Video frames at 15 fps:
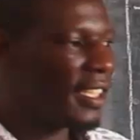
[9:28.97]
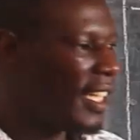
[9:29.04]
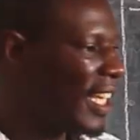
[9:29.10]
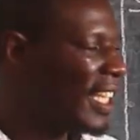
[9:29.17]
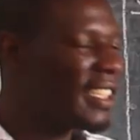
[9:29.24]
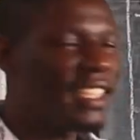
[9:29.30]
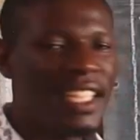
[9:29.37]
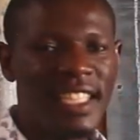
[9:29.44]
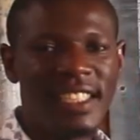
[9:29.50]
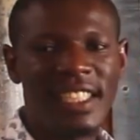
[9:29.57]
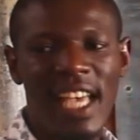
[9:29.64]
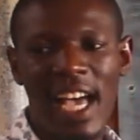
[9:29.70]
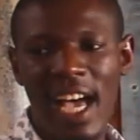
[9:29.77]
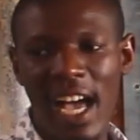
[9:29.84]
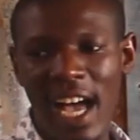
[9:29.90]
This is
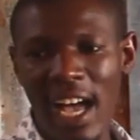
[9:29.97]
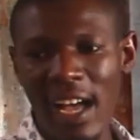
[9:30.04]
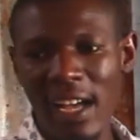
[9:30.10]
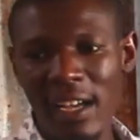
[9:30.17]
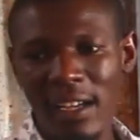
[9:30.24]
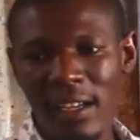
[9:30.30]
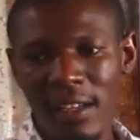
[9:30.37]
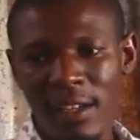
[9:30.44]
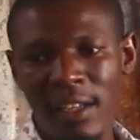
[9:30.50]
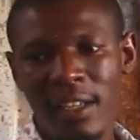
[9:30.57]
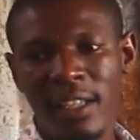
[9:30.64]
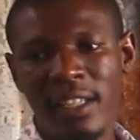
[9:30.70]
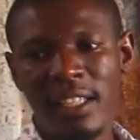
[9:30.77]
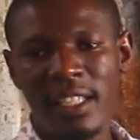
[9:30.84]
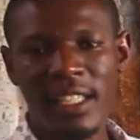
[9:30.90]
a.
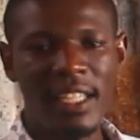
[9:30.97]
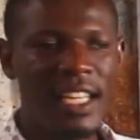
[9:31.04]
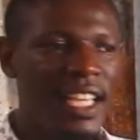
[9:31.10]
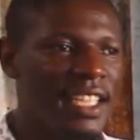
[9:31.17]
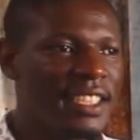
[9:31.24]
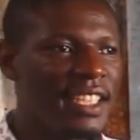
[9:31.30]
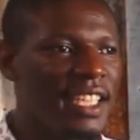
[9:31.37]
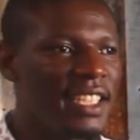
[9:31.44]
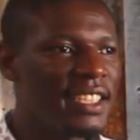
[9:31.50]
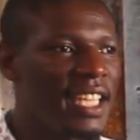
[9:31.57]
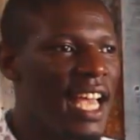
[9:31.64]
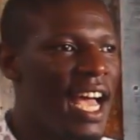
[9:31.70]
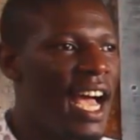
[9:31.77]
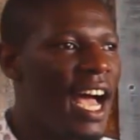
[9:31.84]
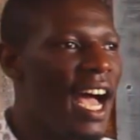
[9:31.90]
This is
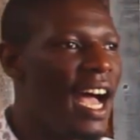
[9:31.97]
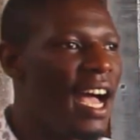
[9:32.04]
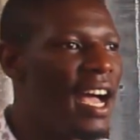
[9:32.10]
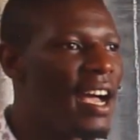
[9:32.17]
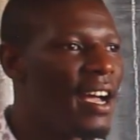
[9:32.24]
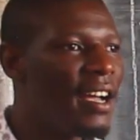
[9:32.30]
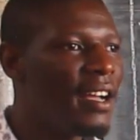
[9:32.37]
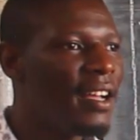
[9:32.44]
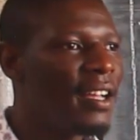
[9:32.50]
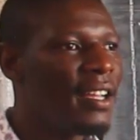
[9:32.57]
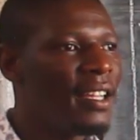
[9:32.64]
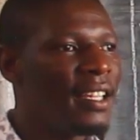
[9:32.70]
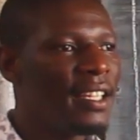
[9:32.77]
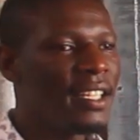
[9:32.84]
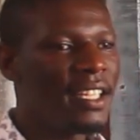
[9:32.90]
a.
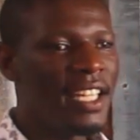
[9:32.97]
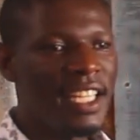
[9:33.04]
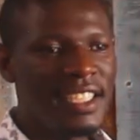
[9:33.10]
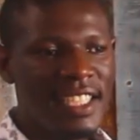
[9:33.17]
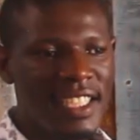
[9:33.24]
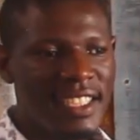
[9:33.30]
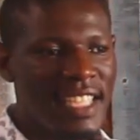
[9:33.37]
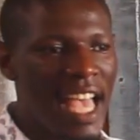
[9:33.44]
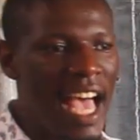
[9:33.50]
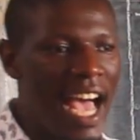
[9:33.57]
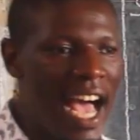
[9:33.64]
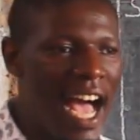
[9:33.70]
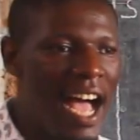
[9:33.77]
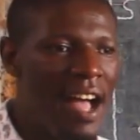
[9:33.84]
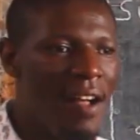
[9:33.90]
This is
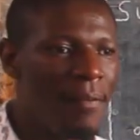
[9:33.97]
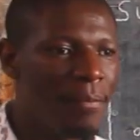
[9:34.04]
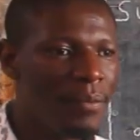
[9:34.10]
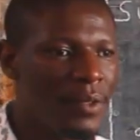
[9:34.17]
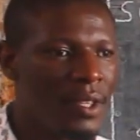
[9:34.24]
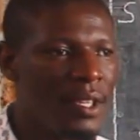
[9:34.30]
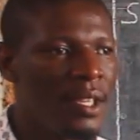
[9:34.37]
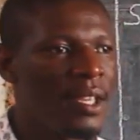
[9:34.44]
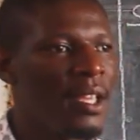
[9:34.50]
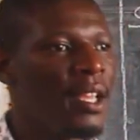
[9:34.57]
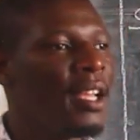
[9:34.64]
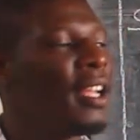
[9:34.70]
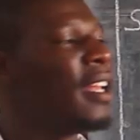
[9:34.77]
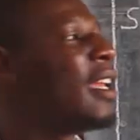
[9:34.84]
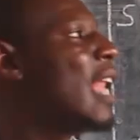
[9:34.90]
a.
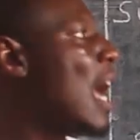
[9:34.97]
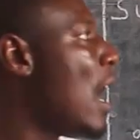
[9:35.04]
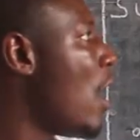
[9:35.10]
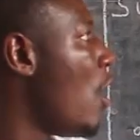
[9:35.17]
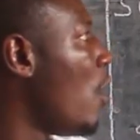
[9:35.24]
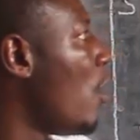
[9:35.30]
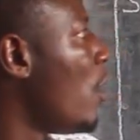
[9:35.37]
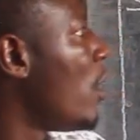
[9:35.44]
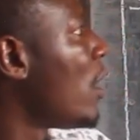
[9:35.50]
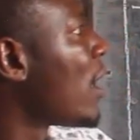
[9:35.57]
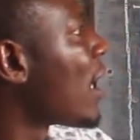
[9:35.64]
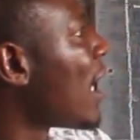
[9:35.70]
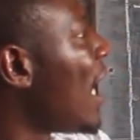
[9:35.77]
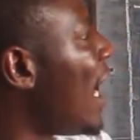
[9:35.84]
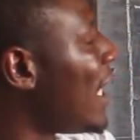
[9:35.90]
Now,
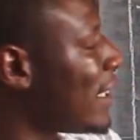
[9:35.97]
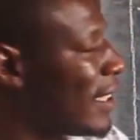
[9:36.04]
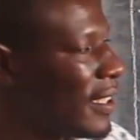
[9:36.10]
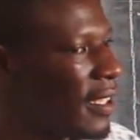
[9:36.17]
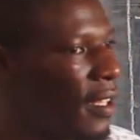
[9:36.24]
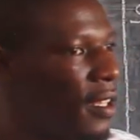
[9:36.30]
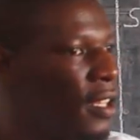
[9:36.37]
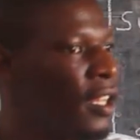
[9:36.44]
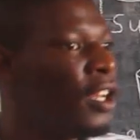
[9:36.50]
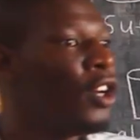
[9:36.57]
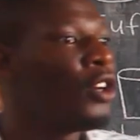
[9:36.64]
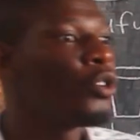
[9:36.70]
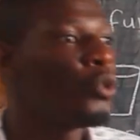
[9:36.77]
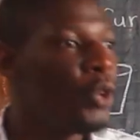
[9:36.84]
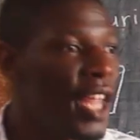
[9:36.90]
class,
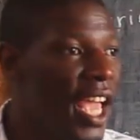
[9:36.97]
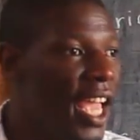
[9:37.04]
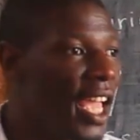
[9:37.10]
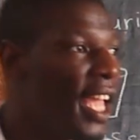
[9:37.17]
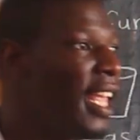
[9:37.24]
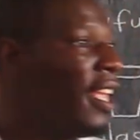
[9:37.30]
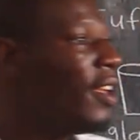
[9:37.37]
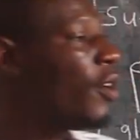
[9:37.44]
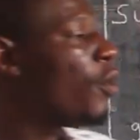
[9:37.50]
today